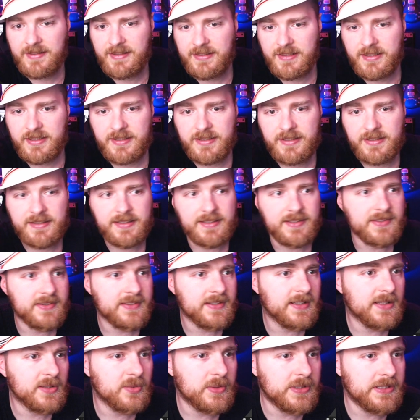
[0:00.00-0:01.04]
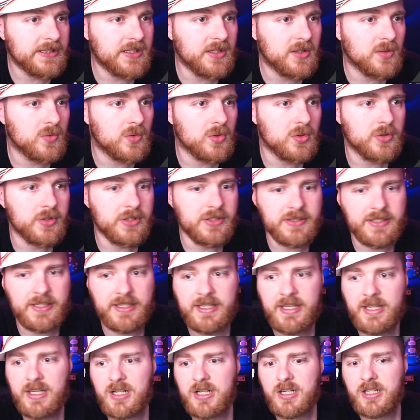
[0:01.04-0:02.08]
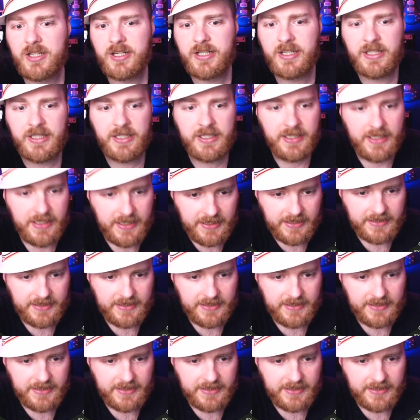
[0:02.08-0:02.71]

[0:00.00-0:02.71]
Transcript: either in the scene window or in the hierarchy.